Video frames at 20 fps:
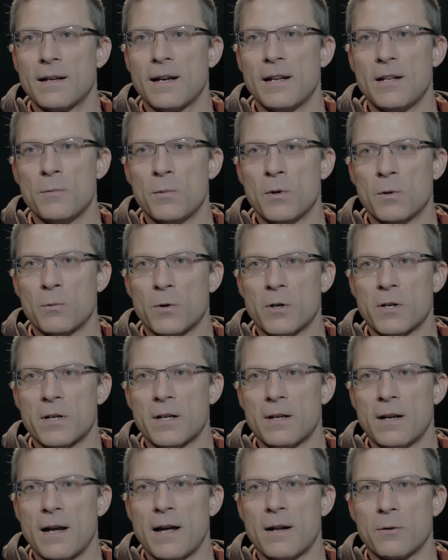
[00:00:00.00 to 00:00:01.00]
and you've been
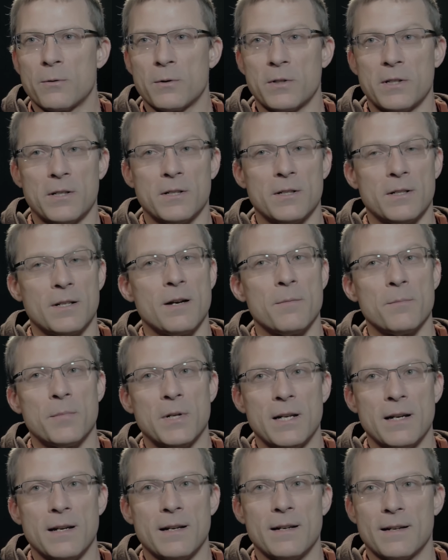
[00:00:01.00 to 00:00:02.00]
working at a really good
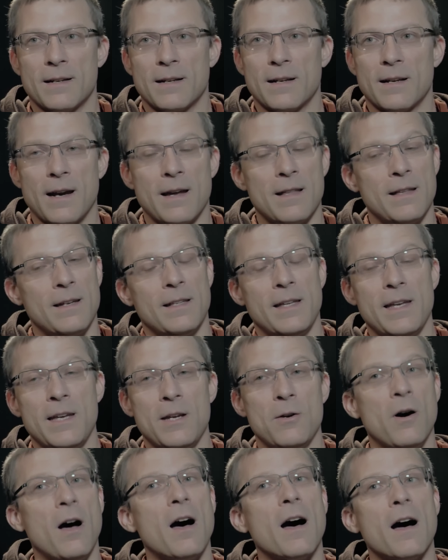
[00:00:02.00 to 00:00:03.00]
company, and they lay
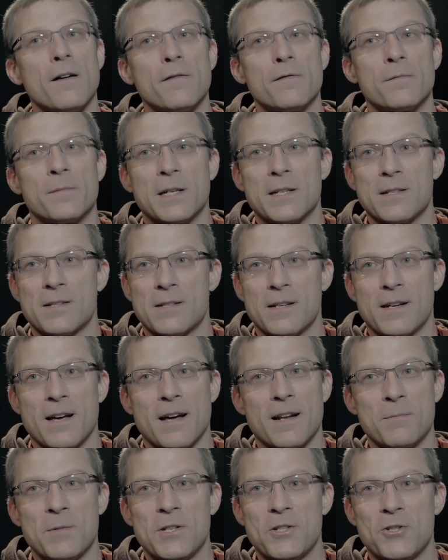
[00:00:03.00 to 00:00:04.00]
you off because the
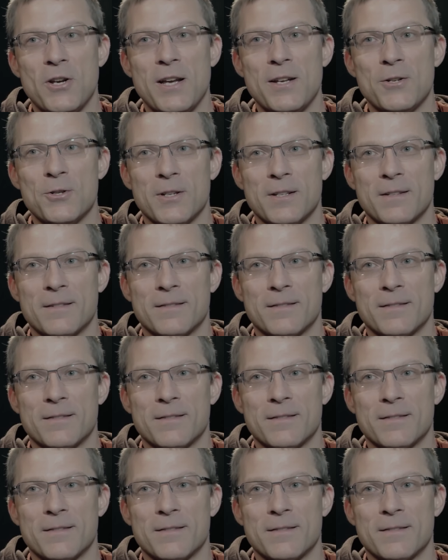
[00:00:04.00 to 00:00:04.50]
economy's changing,